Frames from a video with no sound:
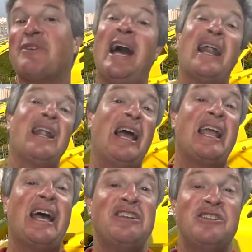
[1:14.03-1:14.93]
kind of
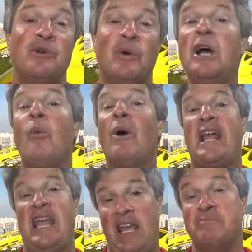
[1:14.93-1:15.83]
like I do when
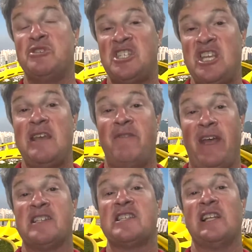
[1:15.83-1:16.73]
I MC
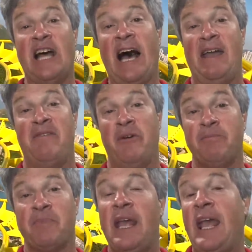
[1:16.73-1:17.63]
events live.
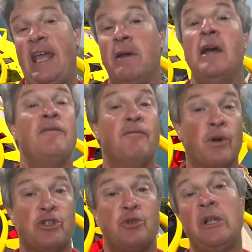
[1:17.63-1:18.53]
Hey,
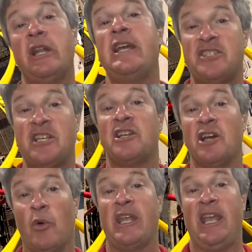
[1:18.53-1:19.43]
virtual isn't
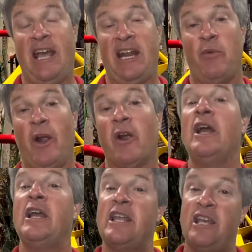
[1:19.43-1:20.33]
going anywhere.
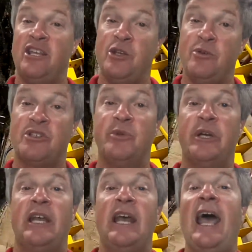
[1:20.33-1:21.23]
Get used to
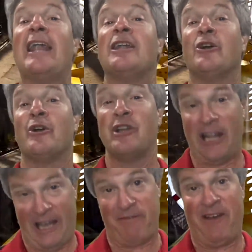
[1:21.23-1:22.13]
it and learn to
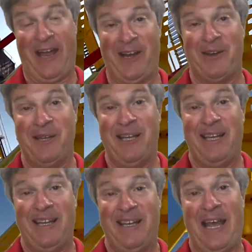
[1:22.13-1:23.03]
laugh at it.
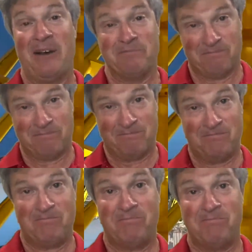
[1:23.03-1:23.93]
Now,
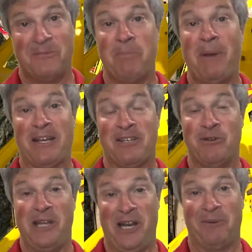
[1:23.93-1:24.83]
get back to your
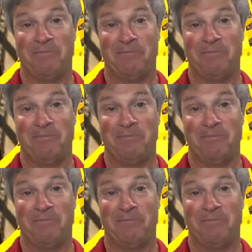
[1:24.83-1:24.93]
meeting.